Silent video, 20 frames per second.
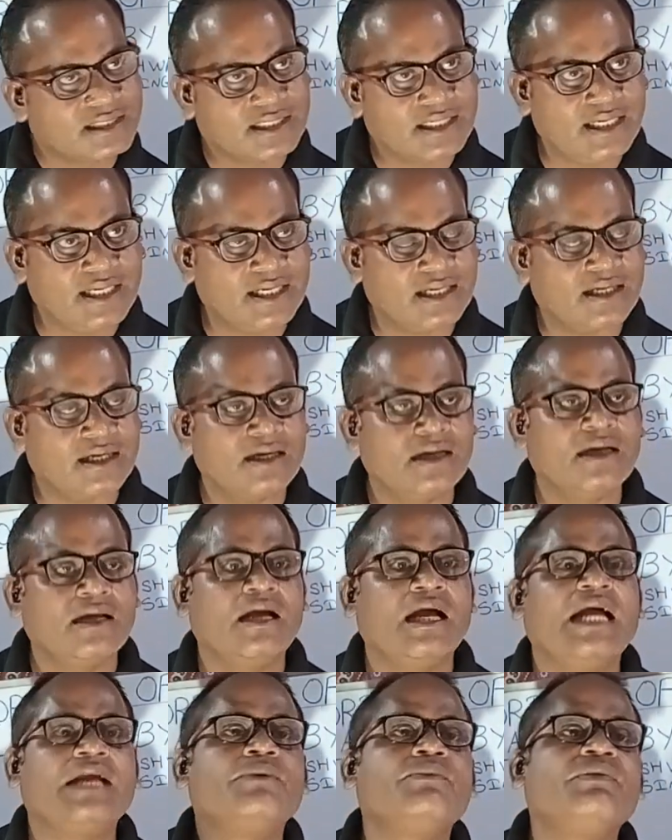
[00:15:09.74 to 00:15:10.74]
Clear?
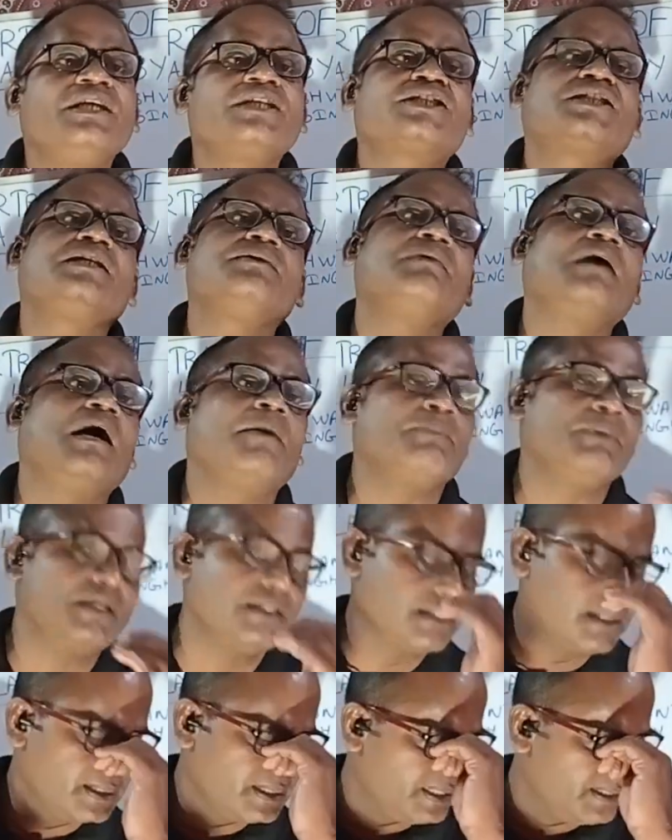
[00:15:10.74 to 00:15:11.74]
And wished him
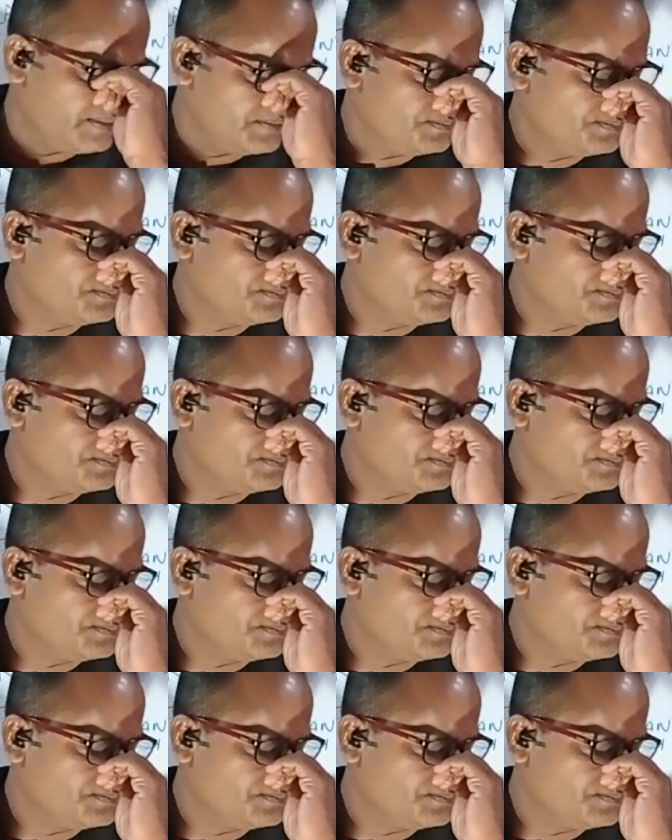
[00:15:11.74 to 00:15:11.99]
happy journey.